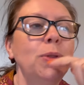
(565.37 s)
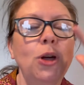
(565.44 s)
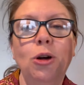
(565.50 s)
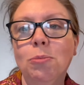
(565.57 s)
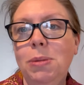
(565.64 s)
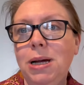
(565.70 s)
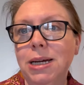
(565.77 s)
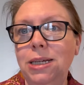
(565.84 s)

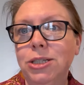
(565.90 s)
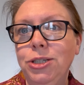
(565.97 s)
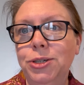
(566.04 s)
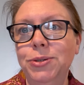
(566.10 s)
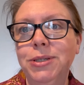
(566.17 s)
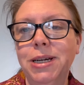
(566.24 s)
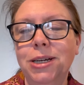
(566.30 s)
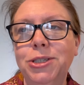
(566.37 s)
on my
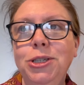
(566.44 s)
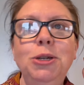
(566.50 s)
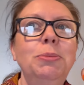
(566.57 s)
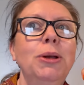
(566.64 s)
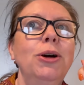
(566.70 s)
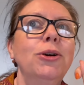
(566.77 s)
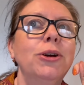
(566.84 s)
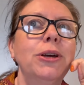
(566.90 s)
Too Tie Too
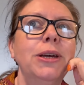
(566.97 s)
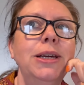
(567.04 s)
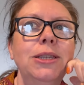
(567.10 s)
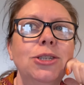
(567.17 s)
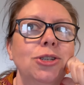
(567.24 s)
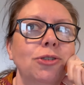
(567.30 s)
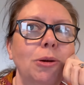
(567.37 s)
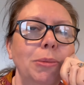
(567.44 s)
Blog
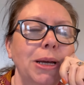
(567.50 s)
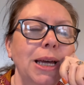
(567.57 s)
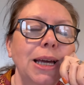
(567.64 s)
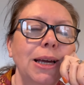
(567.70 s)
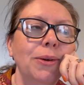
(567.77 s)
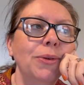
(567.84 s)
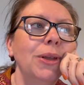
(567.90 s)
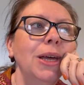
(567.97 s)
Instagram
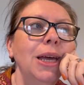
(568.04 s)
account.